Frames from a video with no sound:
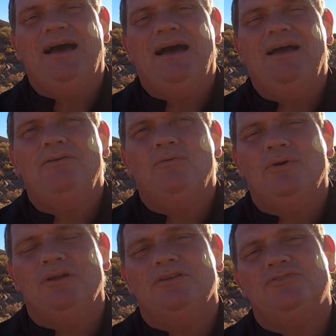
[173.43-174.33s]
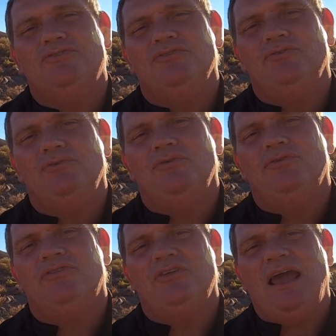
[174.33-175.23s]
I want to
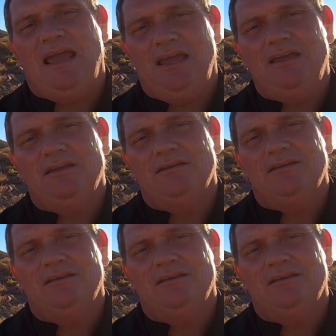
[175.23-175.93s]
thank